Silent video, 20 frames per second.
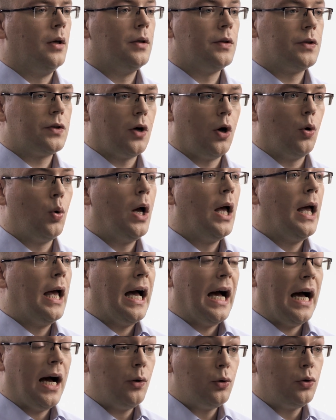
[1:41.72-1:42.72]
So,
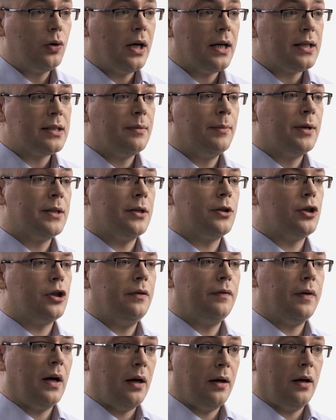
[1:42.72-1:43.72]
how do customers
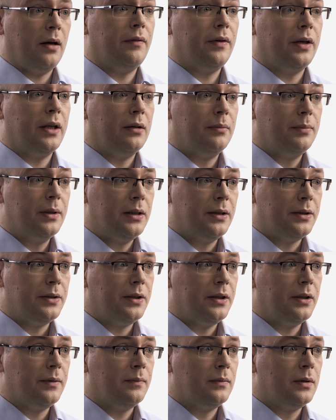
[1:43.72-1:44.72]
achieve high
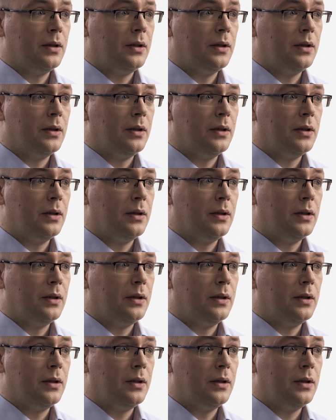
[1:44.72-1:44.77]
availability?